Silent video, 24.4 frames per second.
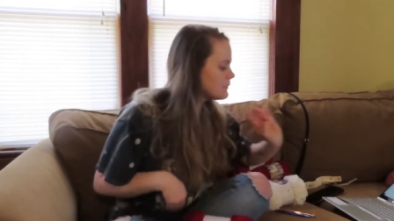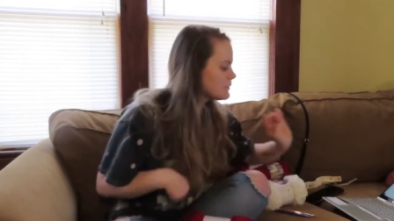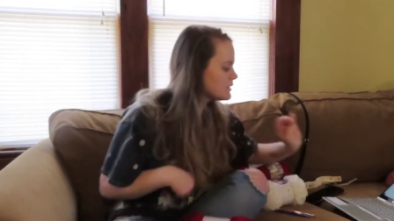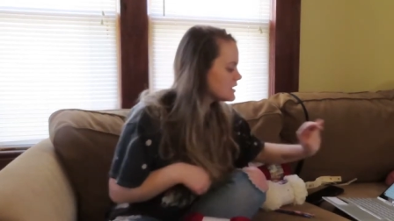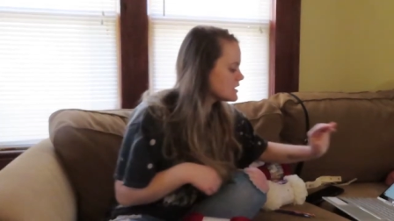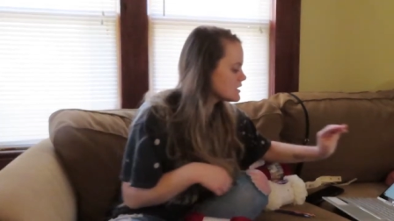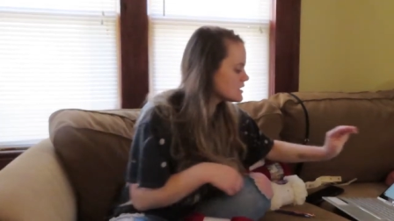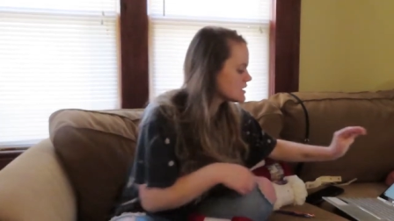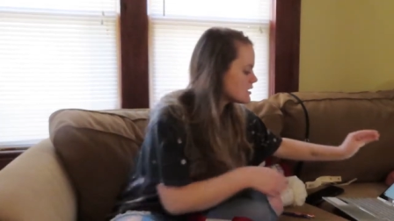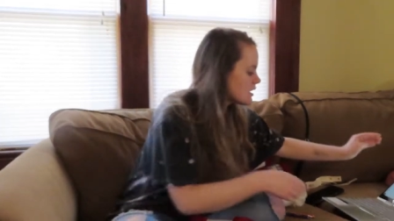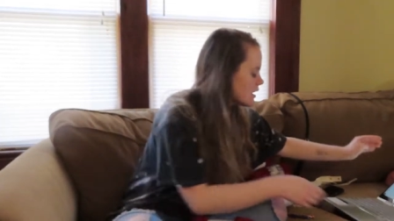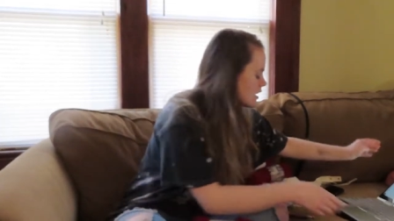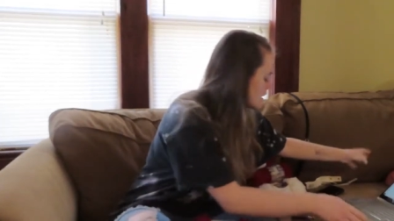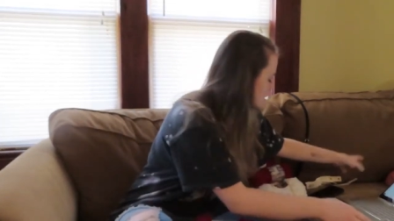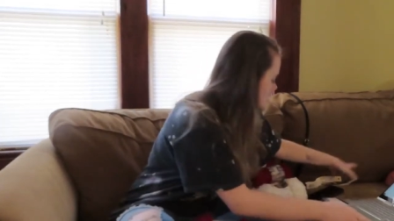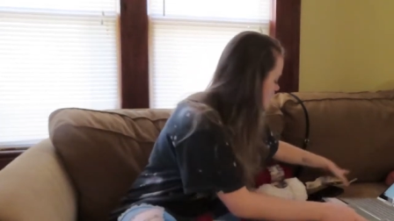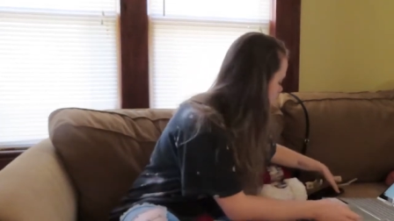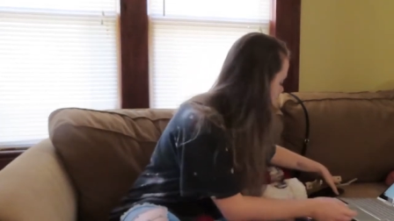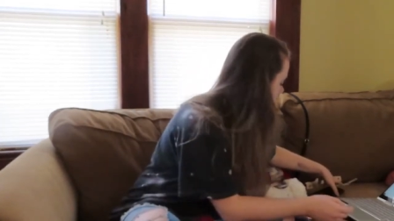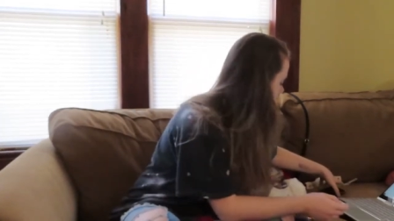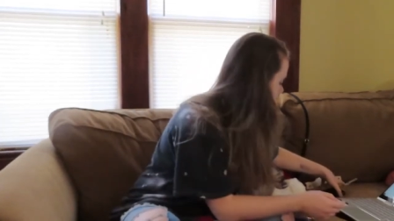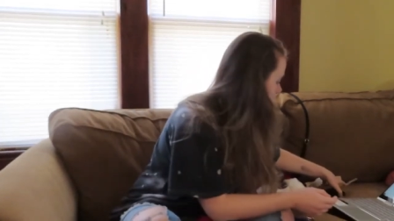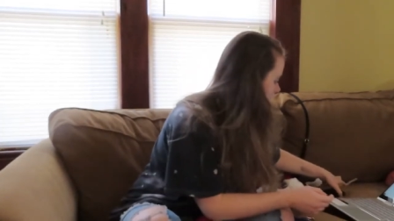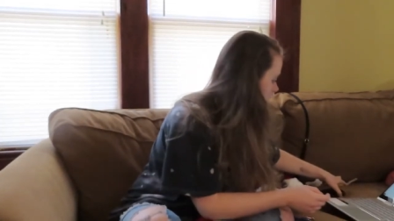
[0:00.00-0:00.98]
I'm gonna start
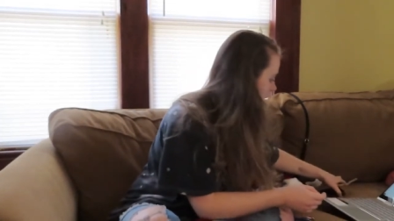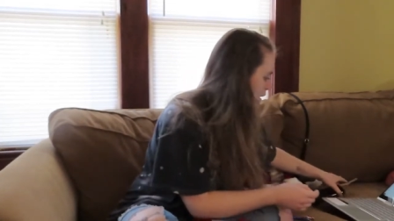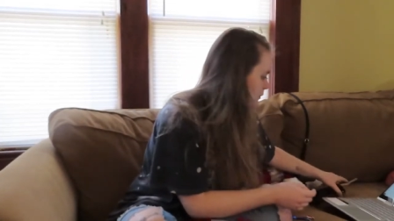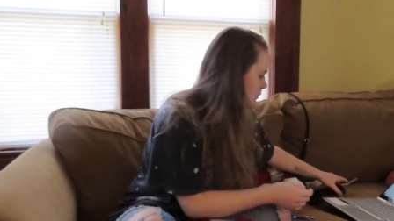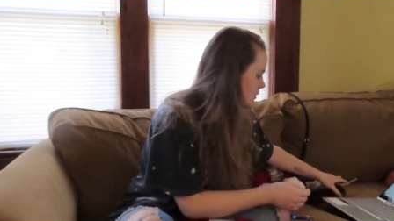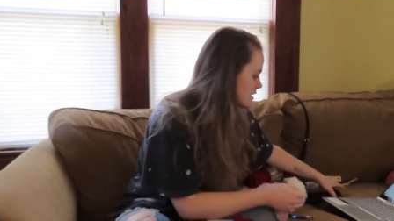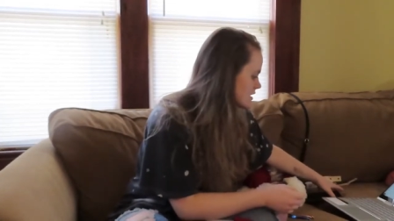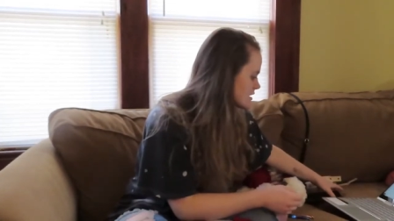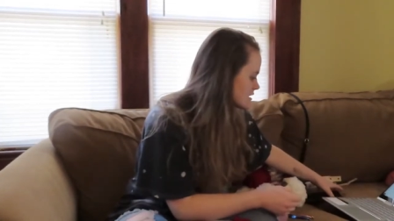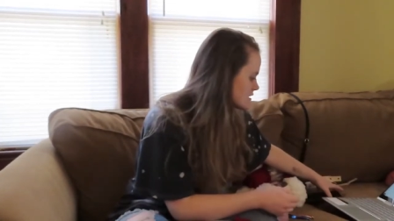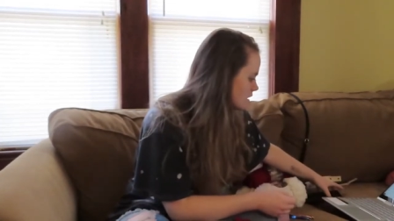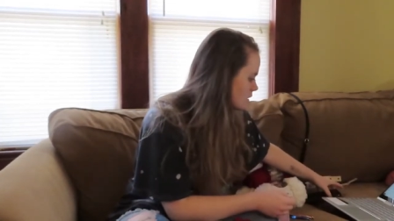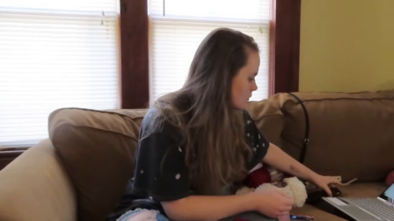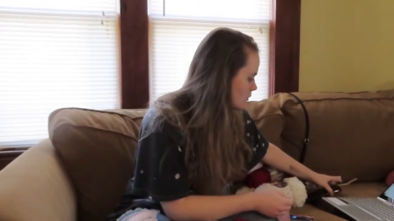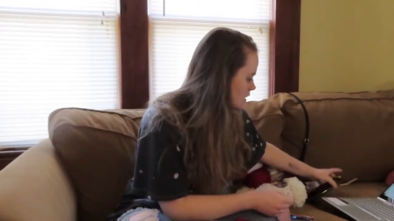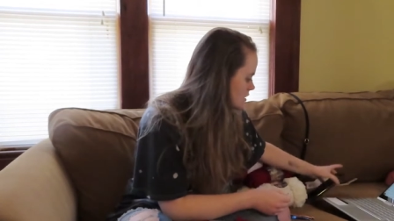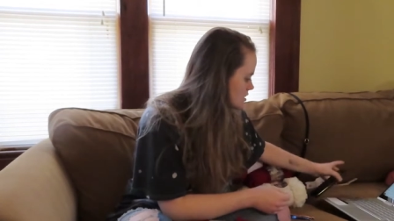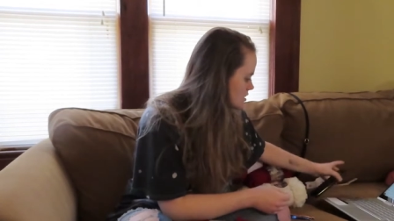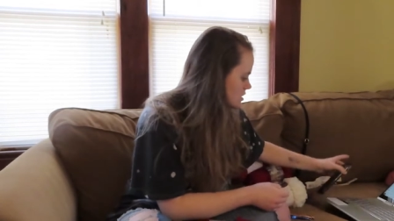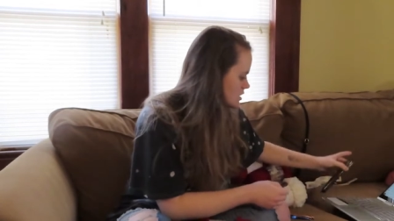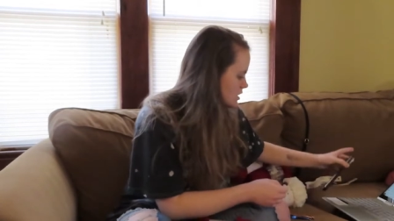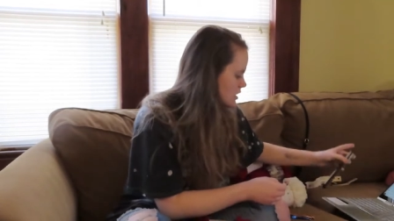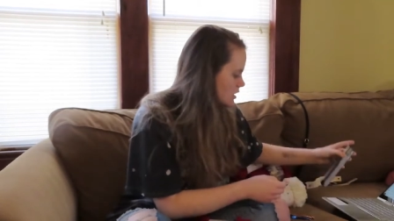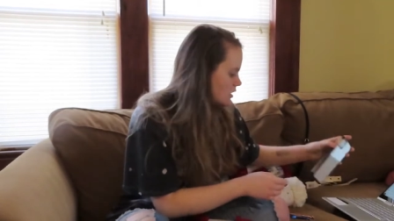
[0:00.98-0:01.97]
I want to start
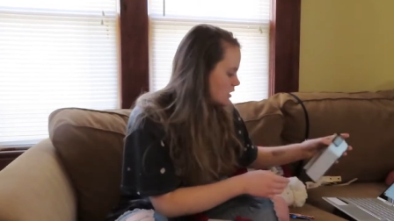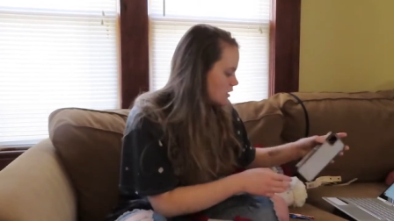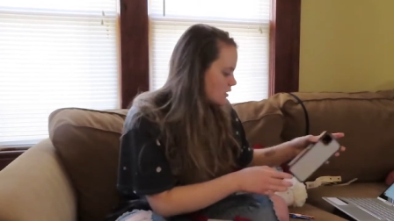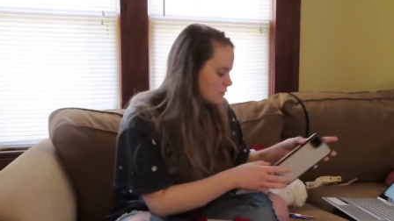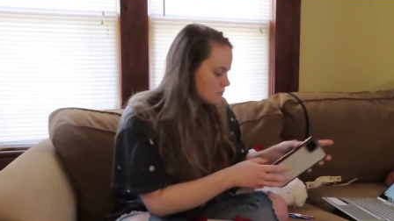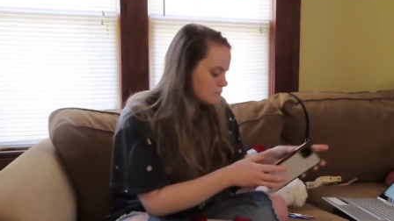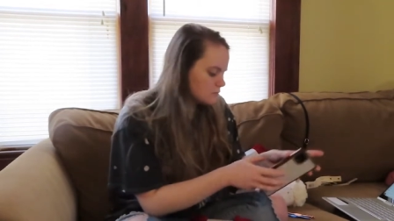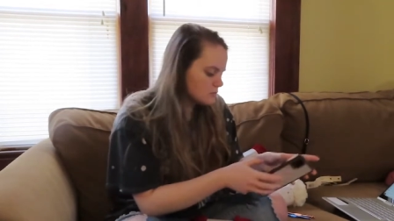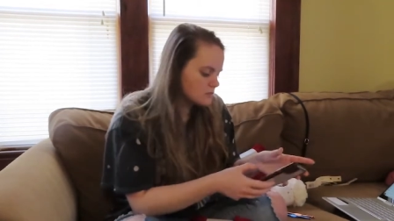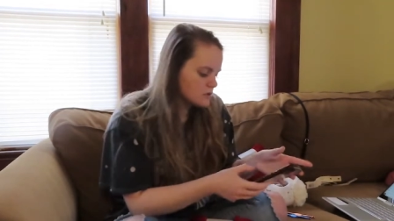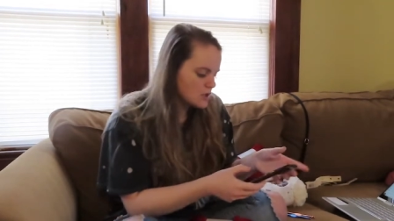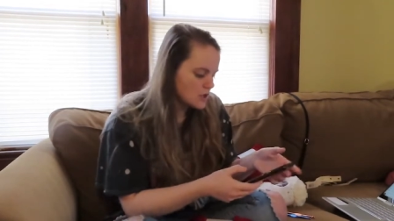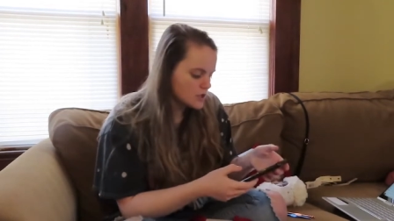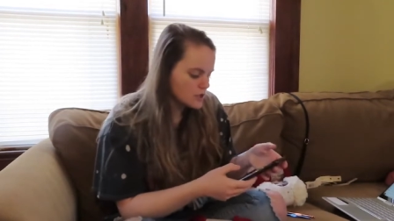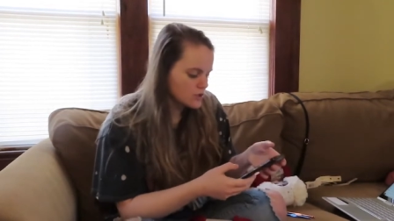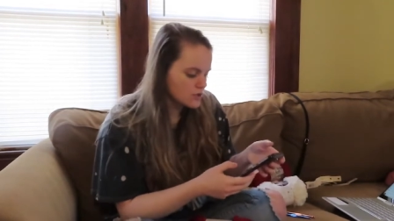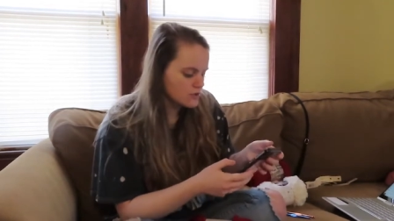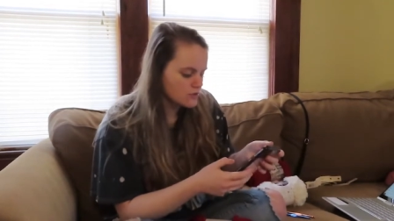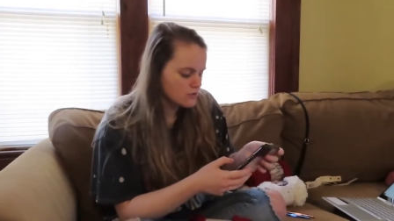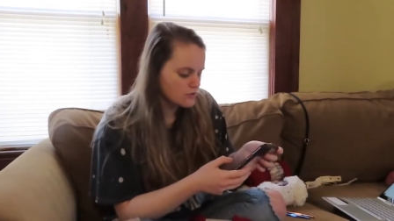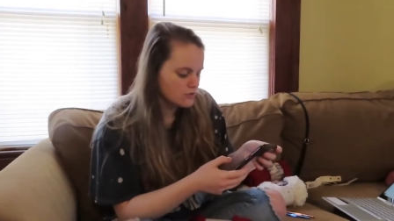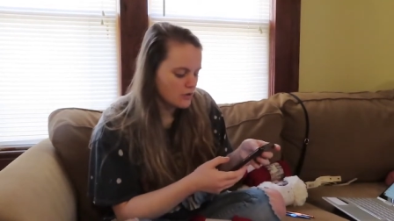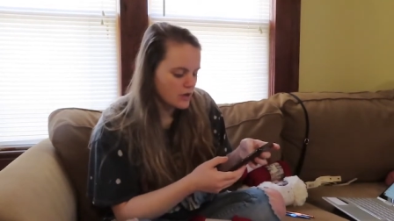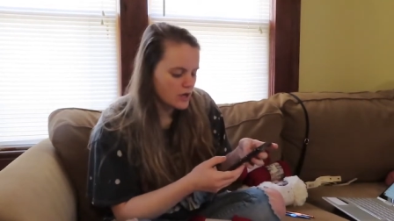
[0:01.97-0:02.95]
watching um, Doctor
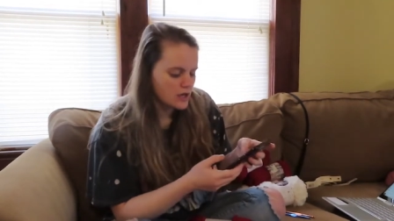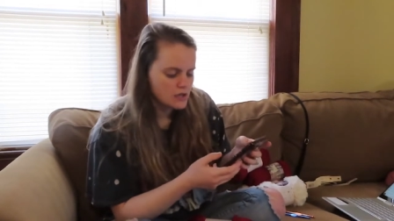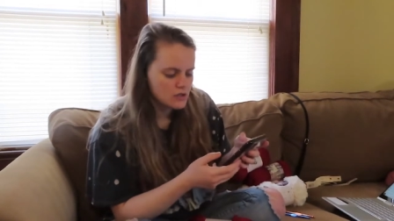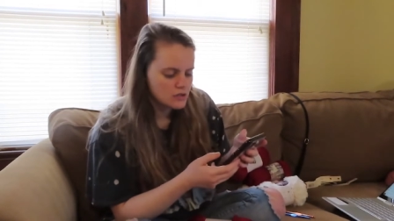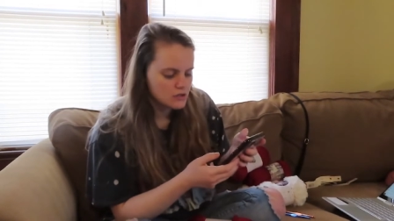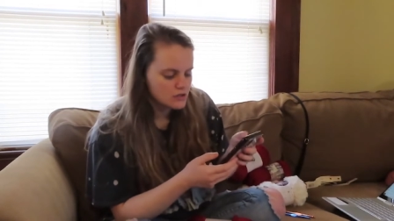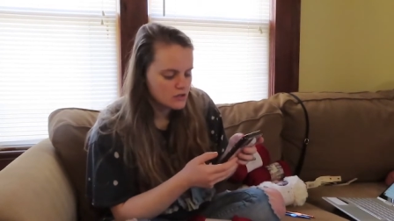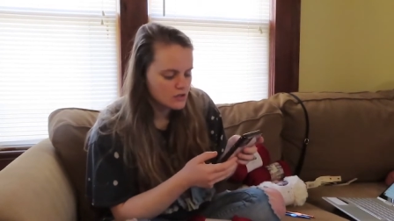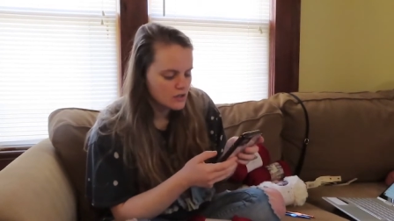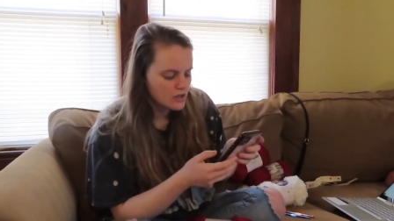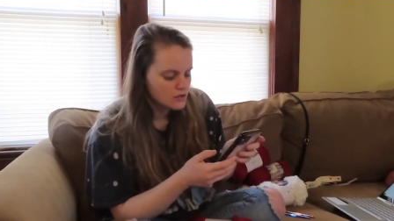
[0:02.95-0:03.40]
Strange.